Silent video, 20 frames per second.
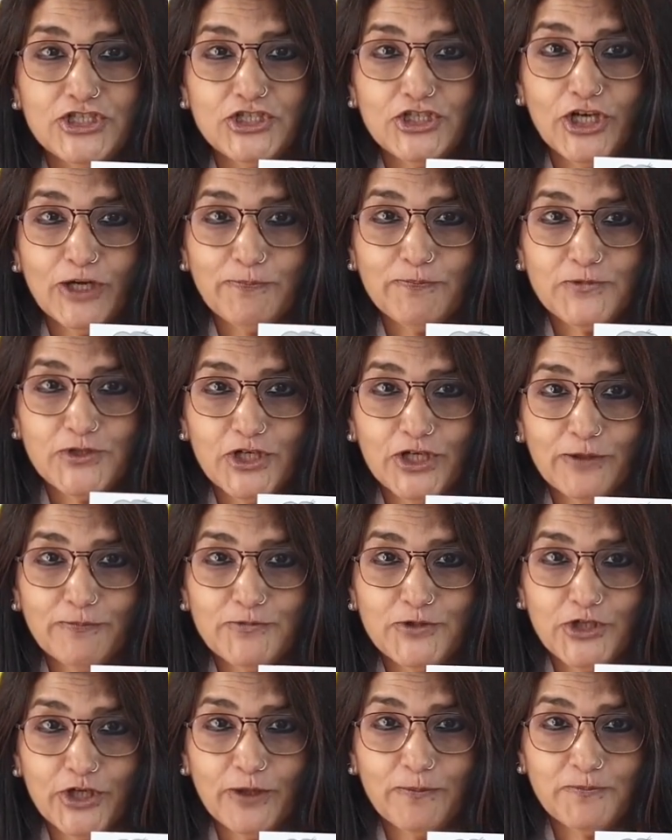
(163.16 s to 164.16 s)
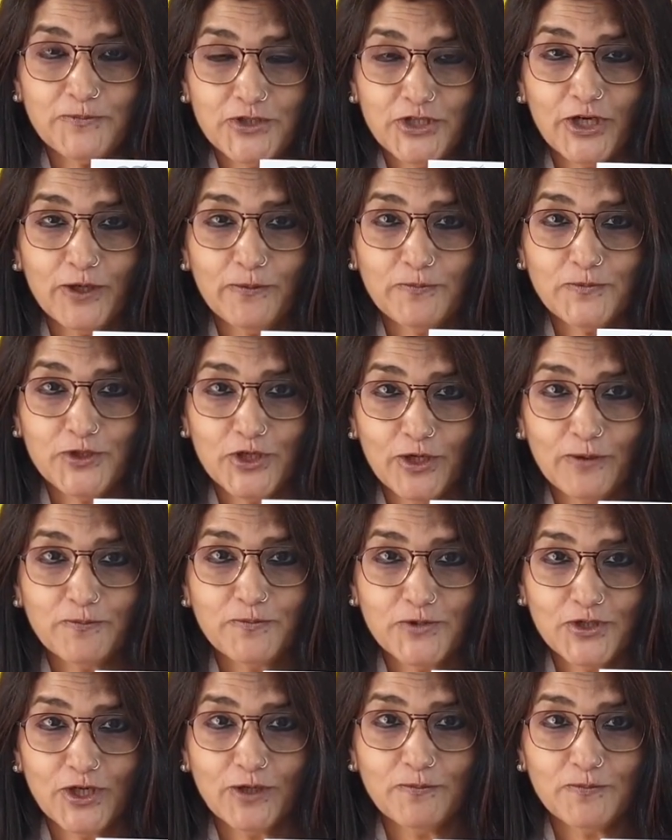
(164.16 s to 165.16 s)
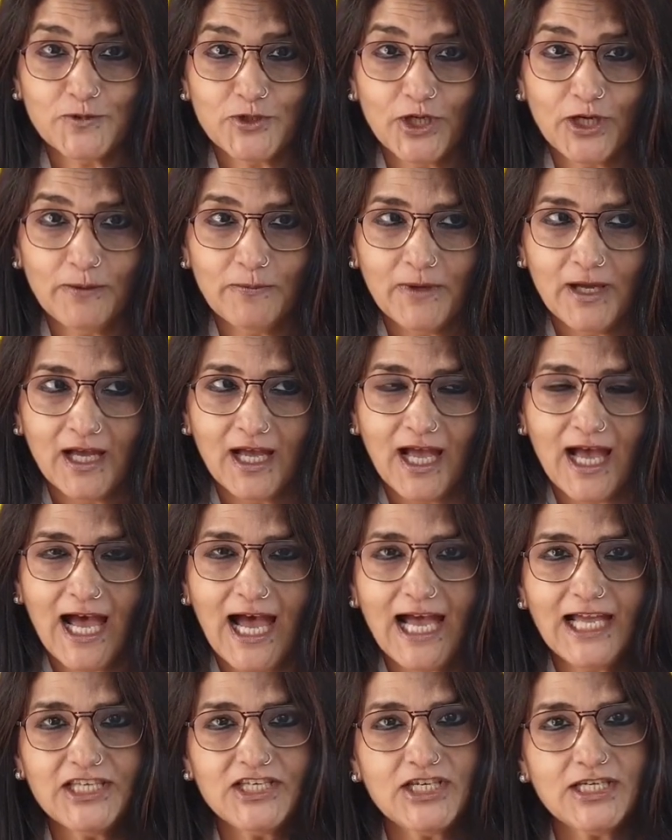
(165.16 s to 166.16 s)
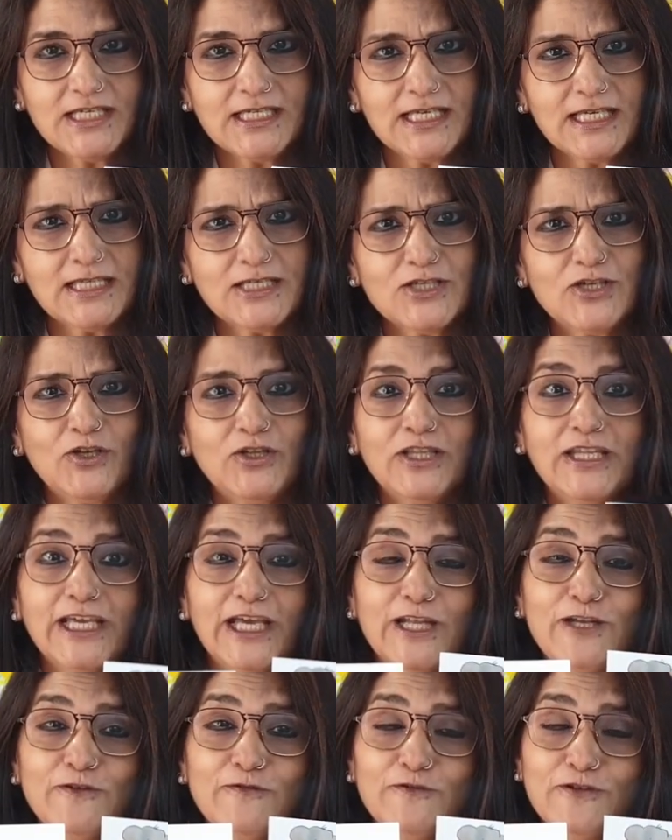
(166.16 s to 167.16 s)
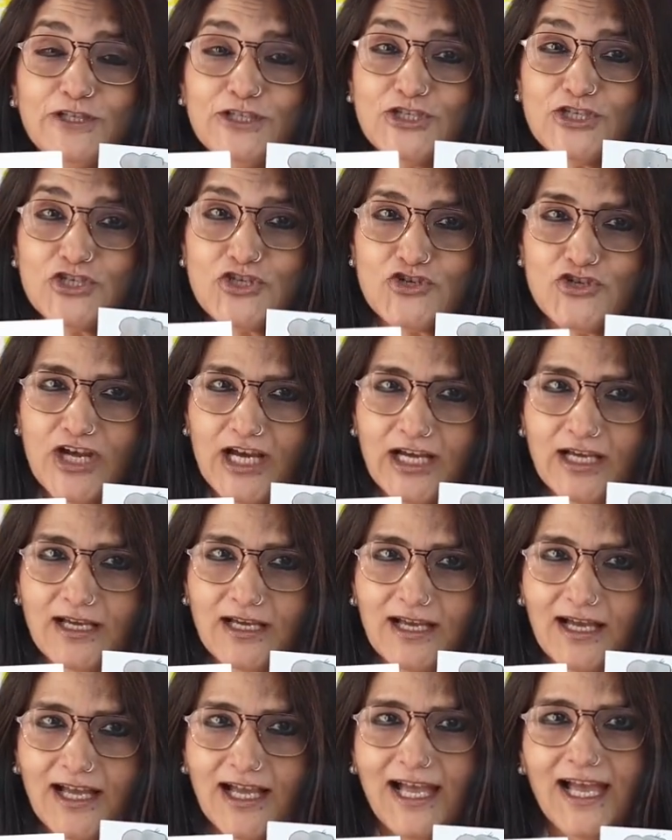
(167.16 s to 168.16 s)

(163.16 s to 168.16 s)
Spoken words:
chop, chop, chop, chop, chop, chop, chop. And she sits on the elephant's trunk.